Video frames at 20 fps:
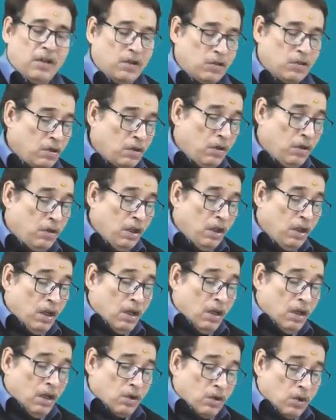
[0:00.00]
So
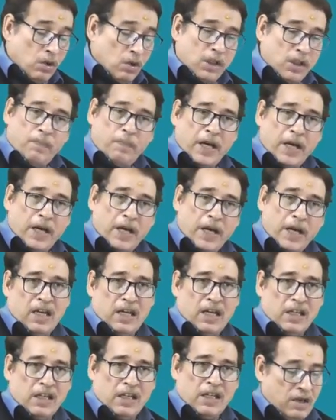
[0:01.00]
total petty
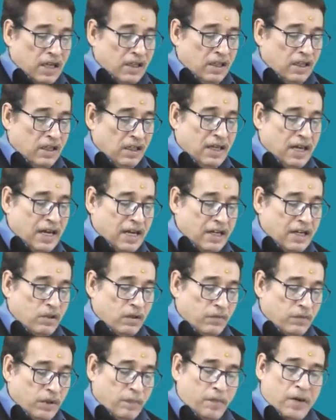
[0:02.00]
cash in the hands
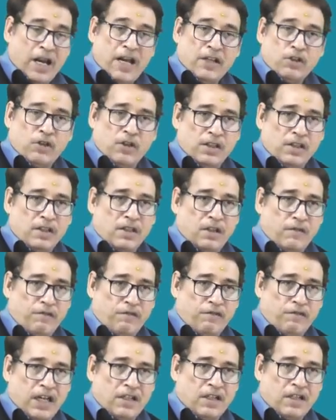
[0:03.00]
of the branch is
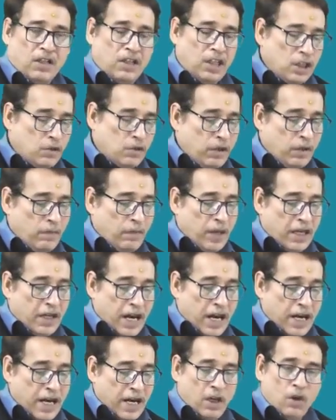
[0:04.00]
reflected this way by
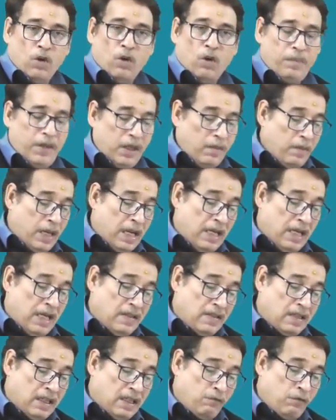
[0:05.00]
writing opening
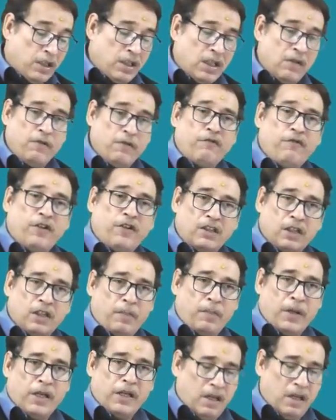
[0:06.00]
balance and whatever further
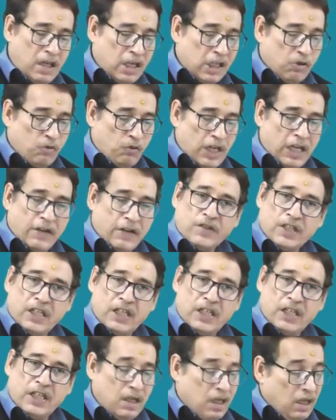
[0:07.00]
petty cash we have
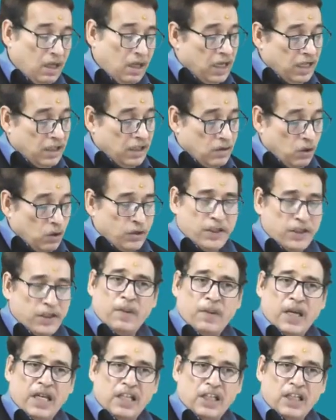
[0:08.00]
sent, and closing
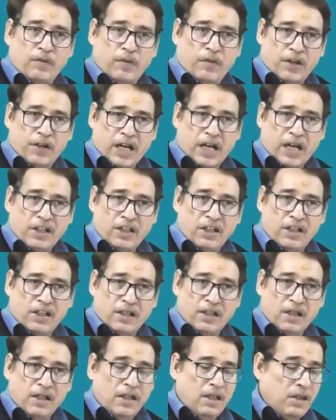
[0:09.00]
balance we will write here.
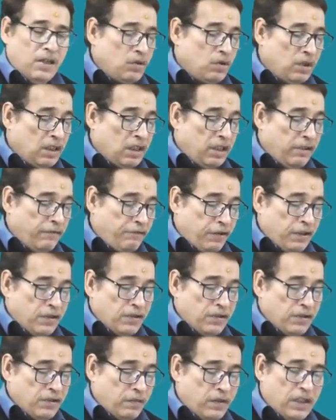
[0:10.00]
So the difference
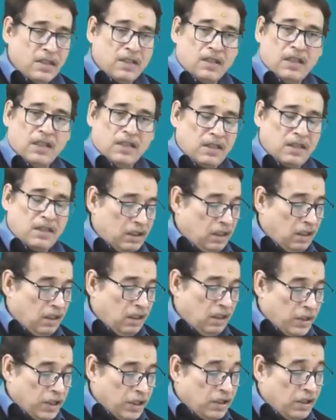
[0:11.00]
of this is nothing
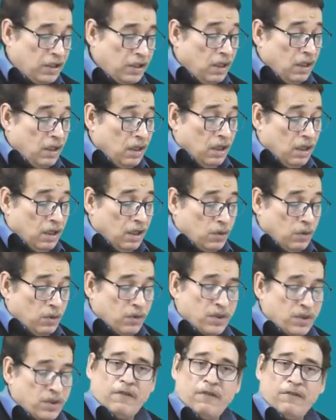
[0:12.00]
but
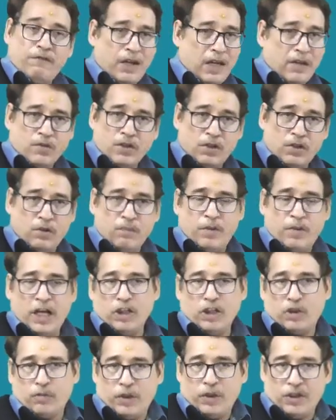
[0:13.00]
2750
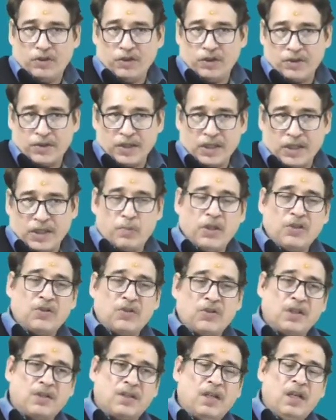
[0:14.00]
branch manager's
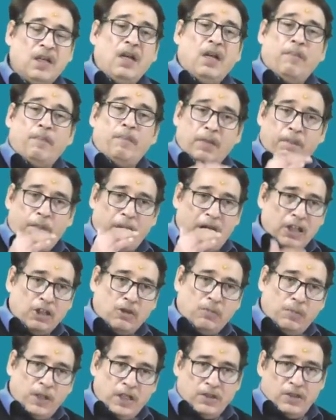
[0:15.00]
expenses. But branch
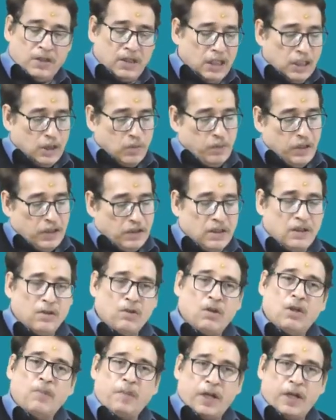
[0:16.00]
manager's expenses
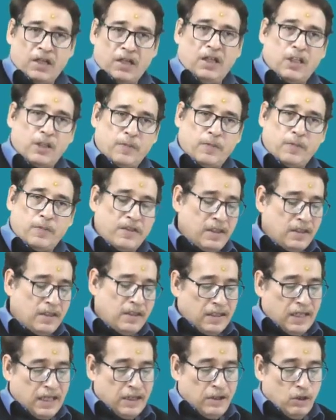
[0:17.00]
or petty expenses
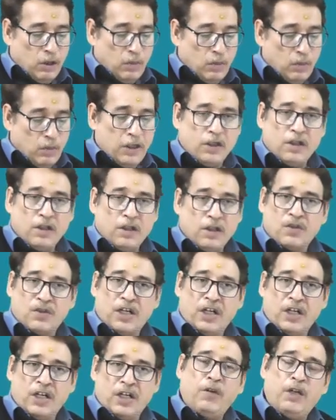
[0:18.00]
cannot be written
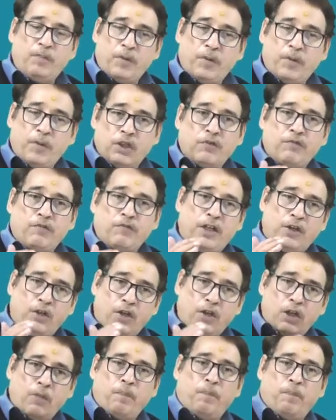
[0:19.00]
straight away because we are
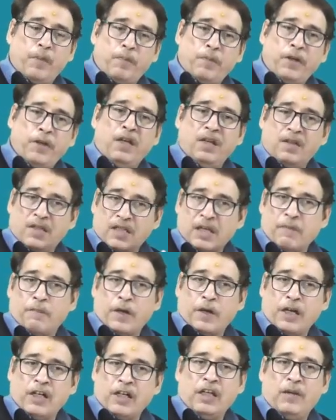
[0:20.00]
not preparing
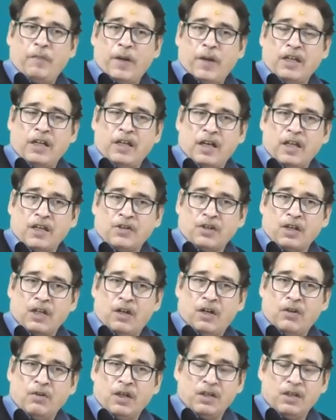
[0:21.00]
separately petty cash account.